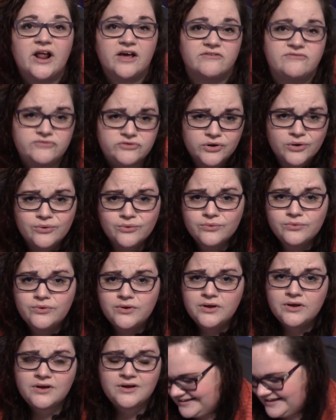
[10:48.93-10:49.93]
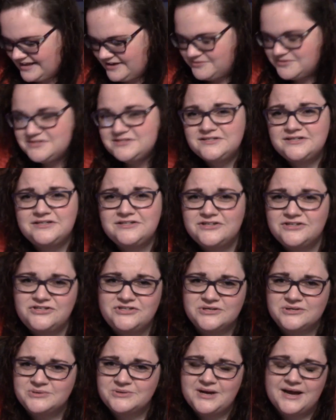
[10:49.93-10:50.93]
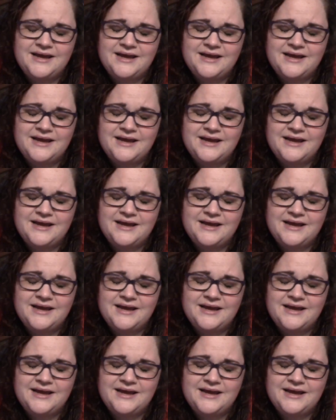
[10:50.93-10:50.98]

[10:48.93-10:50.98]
have known. It was just a joke.